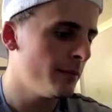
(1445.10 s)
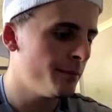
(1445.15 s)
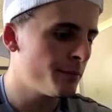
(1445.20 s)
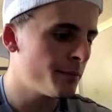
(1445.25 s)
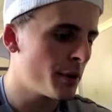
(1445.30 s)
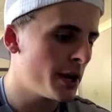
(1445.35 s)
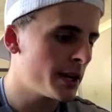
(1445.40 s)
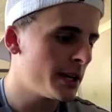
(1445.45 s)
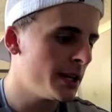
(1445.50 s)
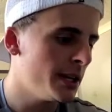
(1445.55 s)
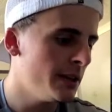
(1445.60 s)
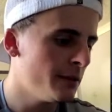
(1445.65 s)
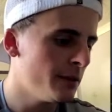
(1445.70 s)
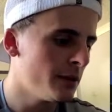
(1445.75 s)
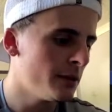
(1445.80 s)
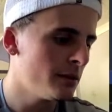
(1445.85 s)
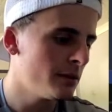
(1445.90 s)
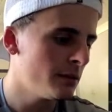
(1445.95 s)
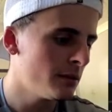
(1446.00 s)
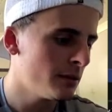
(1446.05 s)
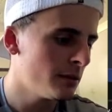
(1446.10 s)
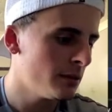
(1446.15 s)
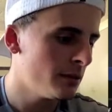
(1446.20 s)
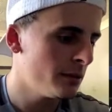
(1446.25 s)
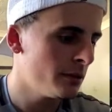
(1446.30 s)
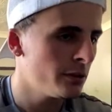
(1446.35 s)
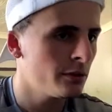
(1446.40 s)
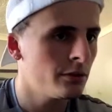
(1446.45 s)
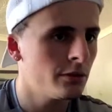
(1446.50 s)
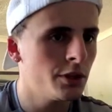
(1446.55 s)
Break even?
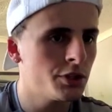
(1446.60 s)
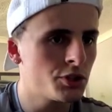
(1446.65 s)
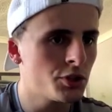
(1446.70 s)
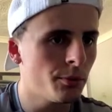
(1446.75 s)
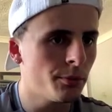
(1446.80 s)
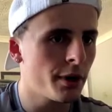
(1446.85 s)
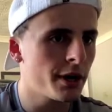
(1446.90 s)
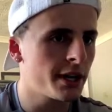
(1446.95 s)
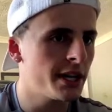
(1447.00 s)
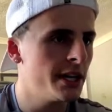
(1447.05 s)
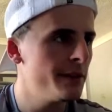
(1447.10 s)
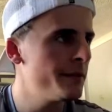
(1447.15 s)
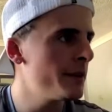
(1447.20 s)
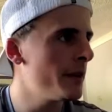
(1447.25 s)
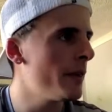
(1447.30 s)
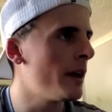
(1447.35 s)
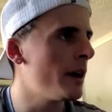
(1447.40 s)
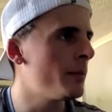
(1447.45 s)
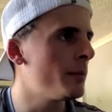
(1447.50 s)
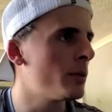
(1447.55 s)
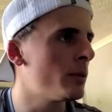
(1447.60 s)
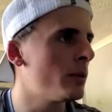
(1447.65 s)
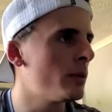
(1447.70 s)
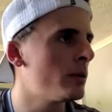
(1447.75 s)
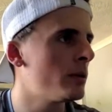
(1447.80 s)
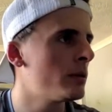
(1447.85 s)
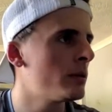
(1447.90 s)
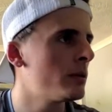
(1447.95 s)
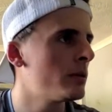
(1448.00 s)
You took break even on that, bro.